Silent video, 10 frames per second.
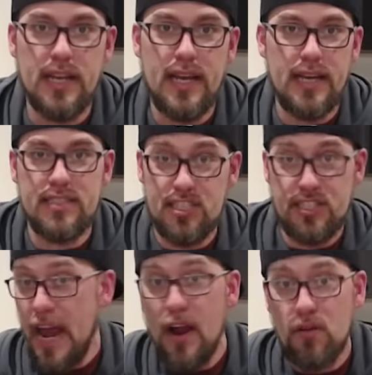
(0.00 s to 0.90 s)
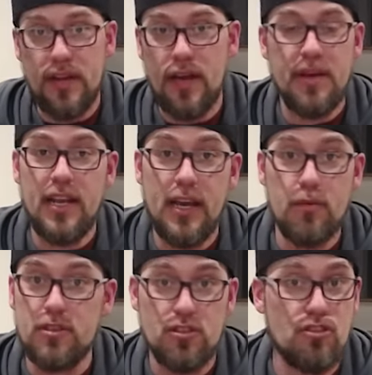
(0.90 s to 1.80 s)
and scary. I mean, he
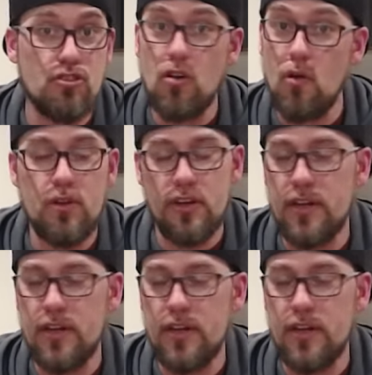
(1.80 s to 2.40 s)
was so good.